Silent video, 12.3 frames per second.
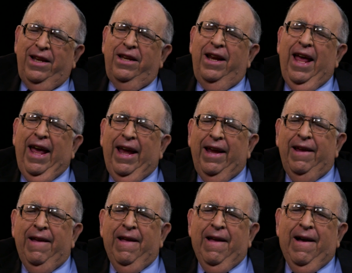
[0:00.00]

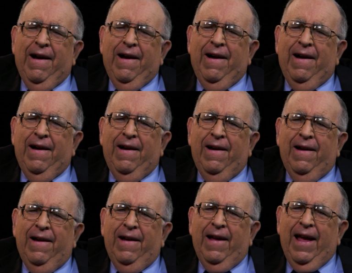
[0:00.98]
today,
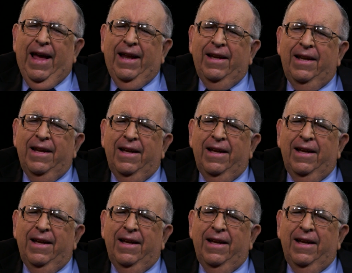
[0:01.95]
and